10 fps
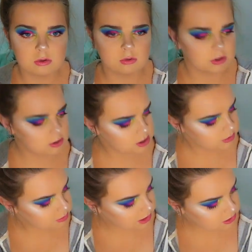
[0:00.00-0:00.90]
Oh, it looks a
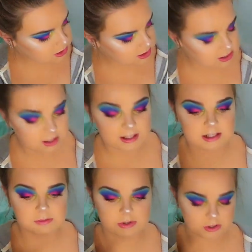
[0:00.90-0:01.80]
bit patchy at the start.
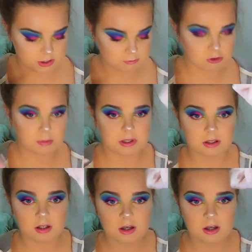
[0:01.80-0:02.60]
That's because I'm rubbing